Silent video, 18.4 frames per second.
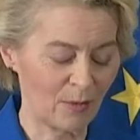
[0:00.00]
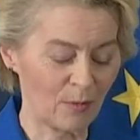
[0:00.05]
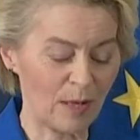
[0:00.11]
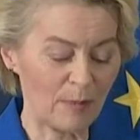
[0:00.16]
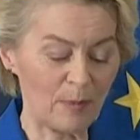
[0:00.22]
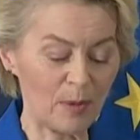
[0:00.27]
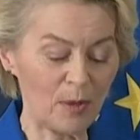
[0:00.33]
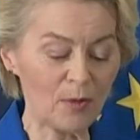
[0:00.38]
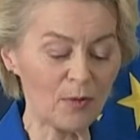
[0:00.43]

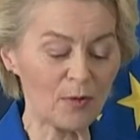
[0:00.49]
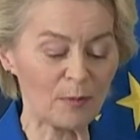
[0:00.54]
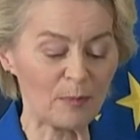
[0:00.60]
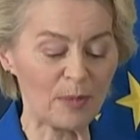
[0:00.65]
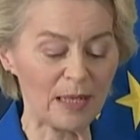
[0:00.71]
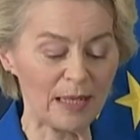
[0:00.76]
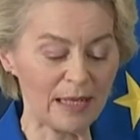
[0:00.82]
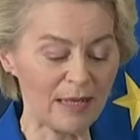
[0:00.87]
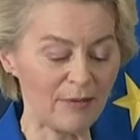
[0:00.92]
We
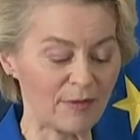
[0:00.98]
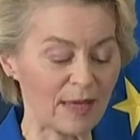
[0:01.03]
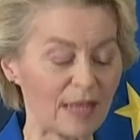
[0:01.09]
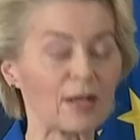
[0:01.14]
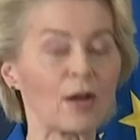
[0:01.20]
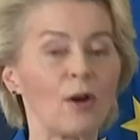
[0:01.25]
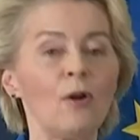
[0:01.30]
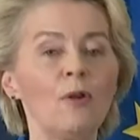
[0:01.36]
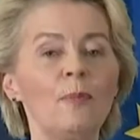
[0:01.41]
both believe
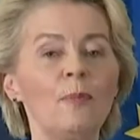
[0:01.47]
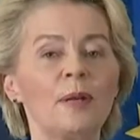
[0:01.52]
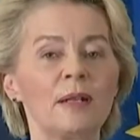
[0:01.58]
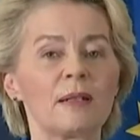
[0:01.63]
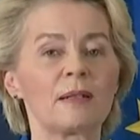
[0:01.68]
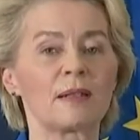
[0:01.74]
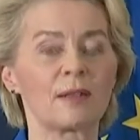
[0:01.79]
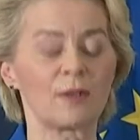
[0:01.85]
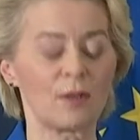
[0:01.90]
that
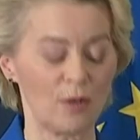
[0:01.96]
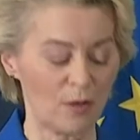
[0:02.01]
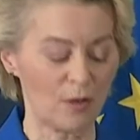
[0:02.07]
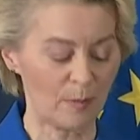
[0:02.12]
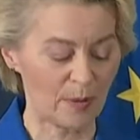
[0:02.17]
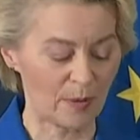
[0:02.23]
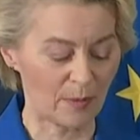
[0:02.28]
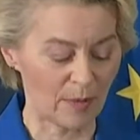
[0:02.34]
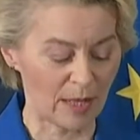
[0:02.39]
openness and
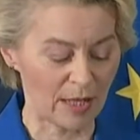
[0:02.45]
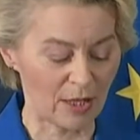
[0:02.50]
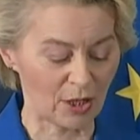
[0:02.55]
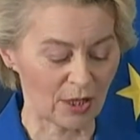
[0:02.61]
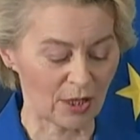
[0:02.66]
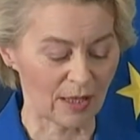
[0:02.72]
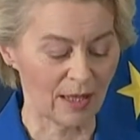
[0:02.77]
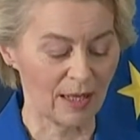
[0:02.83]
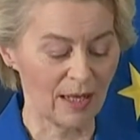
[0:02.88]

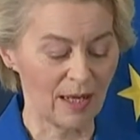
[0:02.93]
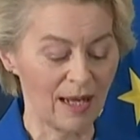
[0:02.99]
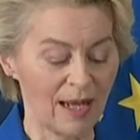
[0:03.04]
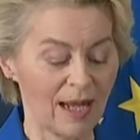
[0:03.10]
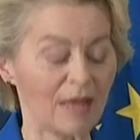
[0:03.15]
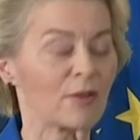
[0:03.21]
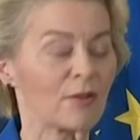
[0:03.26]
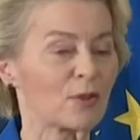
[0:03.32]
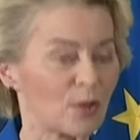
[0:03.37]
cooperation
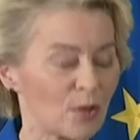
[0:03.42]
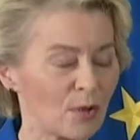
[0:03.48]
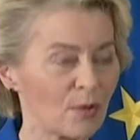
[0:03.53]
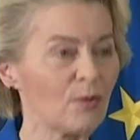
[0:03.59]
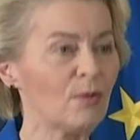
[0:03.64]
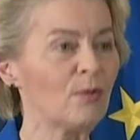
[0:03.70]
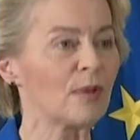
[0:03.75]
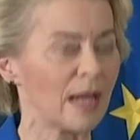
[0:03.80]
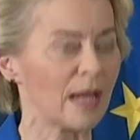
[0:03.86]
are the
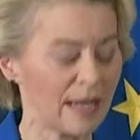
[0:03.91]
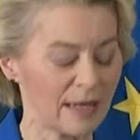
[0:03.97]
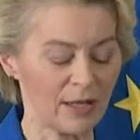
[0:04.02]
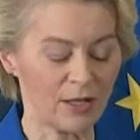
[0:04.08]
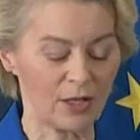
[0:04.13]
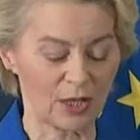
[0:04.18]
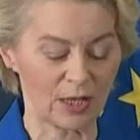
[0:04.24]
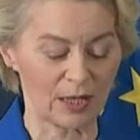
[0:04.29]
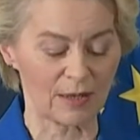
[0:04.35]
true
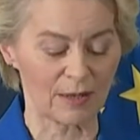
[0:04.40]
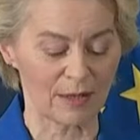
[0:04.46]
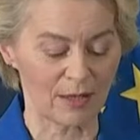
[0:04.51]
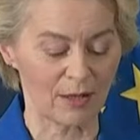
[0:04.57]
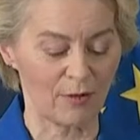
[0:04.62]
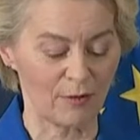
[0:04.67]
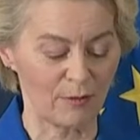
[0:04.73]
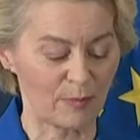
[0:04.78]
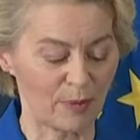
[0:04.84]

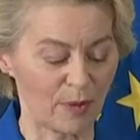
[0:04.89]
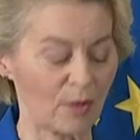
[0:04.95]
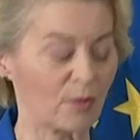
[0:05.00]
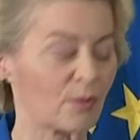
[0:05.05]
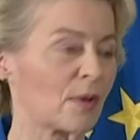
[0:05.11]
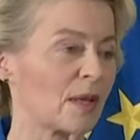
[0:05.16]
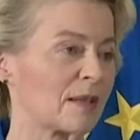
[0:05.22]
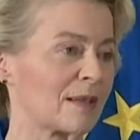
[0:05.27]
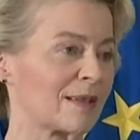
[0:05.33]
engines of
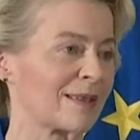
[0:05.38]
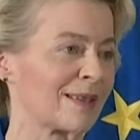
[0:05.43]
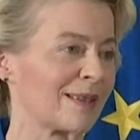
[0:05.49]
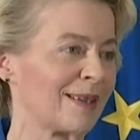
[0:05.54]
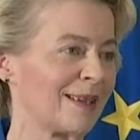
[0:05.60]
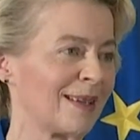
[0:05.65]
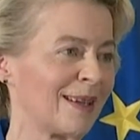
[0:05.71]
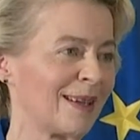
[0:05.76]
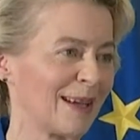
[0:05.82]
progress
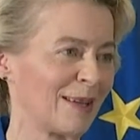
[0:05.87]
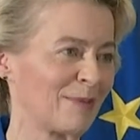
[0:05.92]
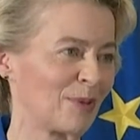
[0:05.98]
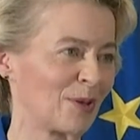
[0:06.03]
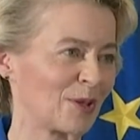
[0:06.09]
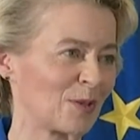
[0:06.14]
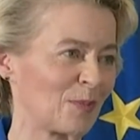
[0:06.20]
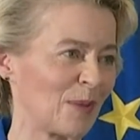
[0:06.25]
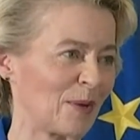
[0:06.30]

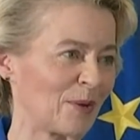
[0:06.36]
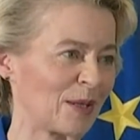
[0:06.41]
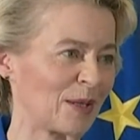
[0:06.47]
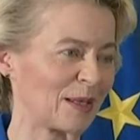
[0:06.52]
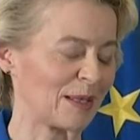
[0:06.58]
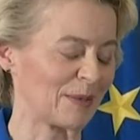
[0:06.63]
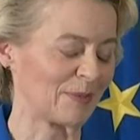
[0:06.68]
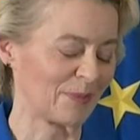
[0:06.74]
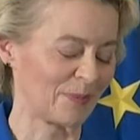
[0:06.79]
and
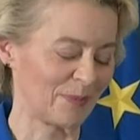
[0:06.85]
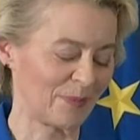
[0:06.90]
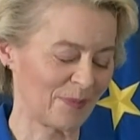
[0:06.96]
prosperity.